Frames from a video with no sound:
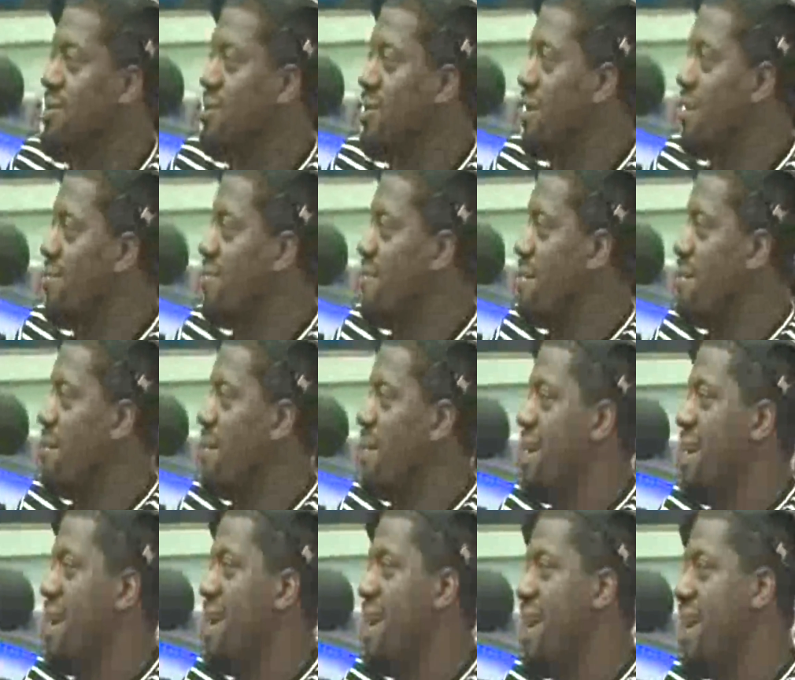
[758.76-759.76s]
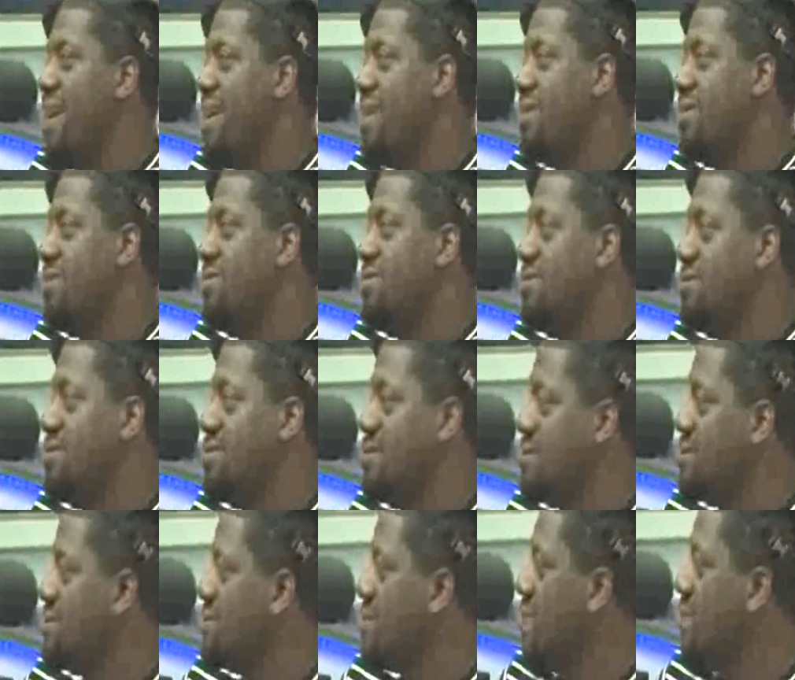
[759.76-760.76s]
of stuff, I was like,
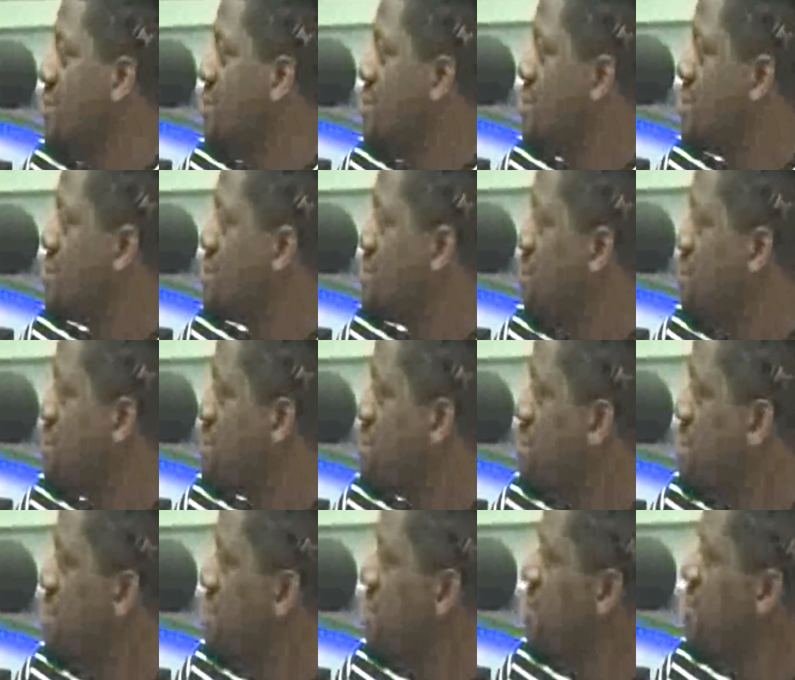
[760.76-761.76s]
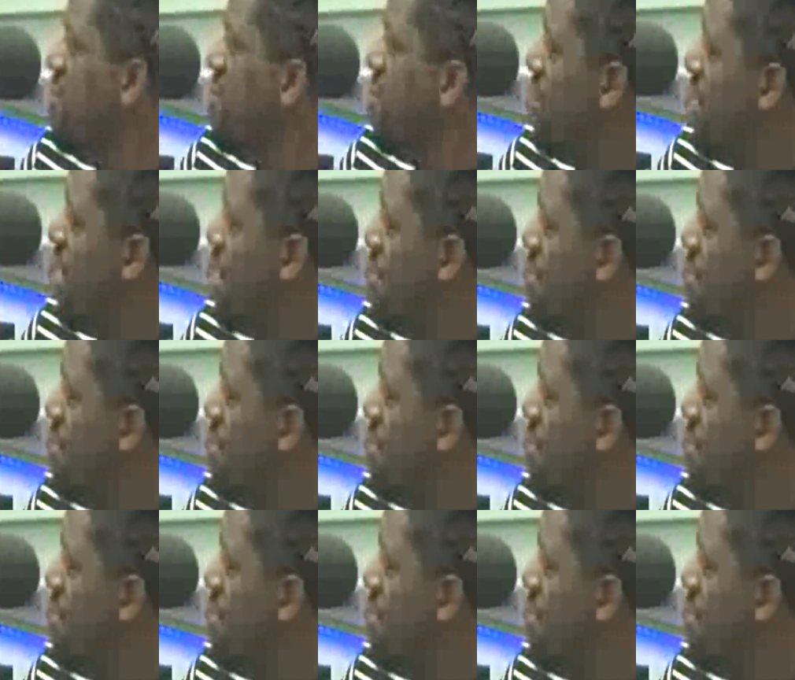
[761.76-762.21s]
it's not what it's supposed to be no more.